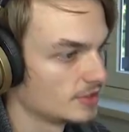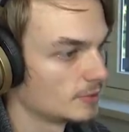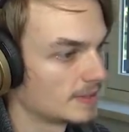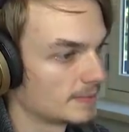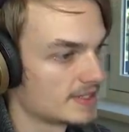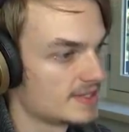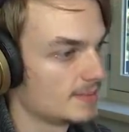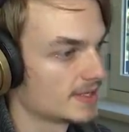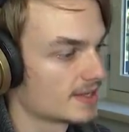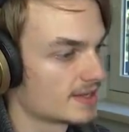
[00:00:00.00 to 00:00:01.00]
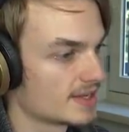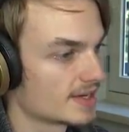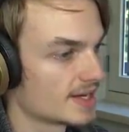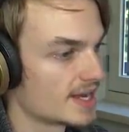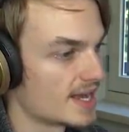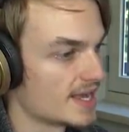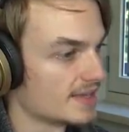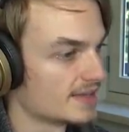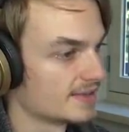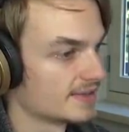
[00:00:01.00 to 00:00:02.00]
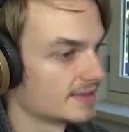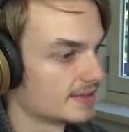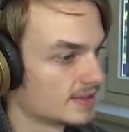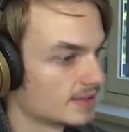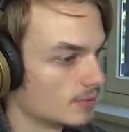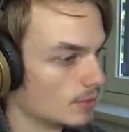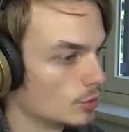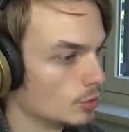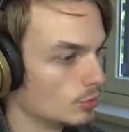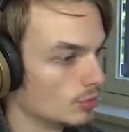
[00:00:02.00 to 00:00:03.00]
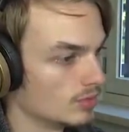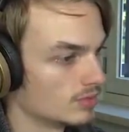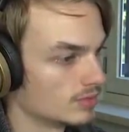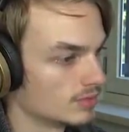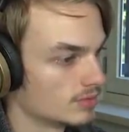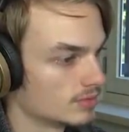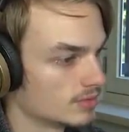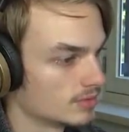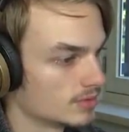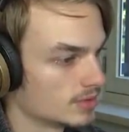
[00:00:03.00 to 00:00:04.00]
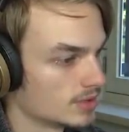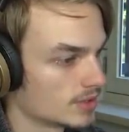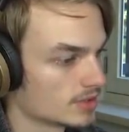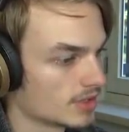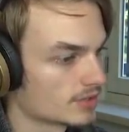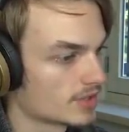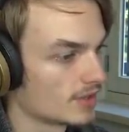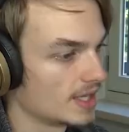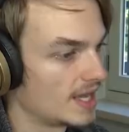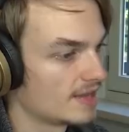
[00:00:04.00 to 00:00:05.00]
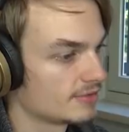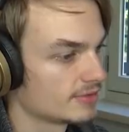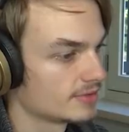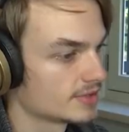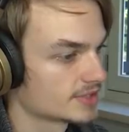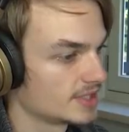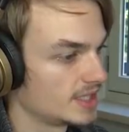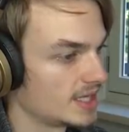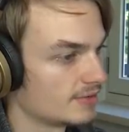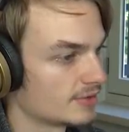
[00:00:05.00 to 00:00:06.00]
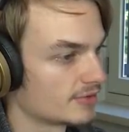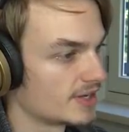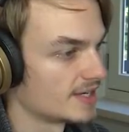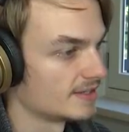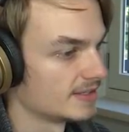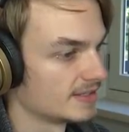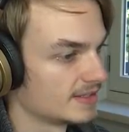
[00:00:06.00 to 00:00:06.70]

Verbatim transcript: two, and my teammate got the other guy. Whoa. You're still alive. You're still alive, you're fine.